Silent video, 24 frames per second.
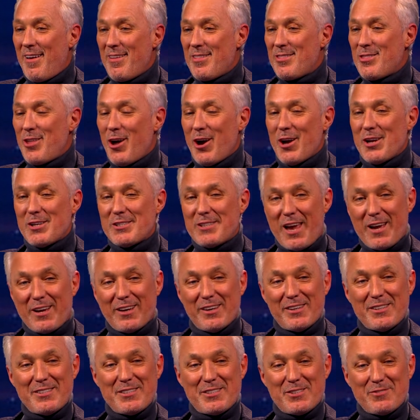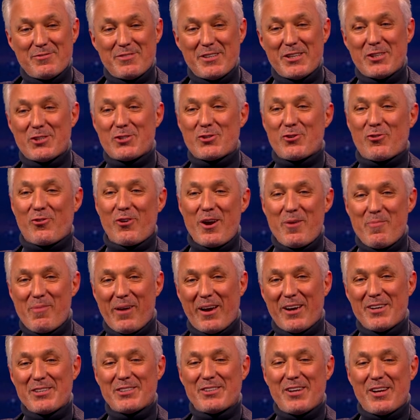30 seconds of this screaming,
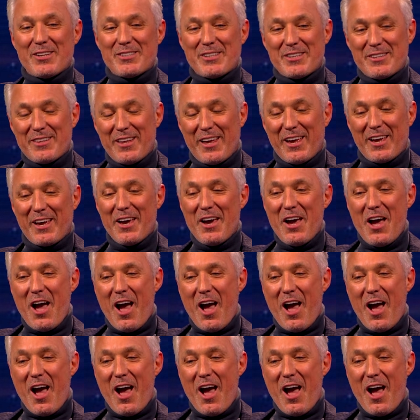I start to think,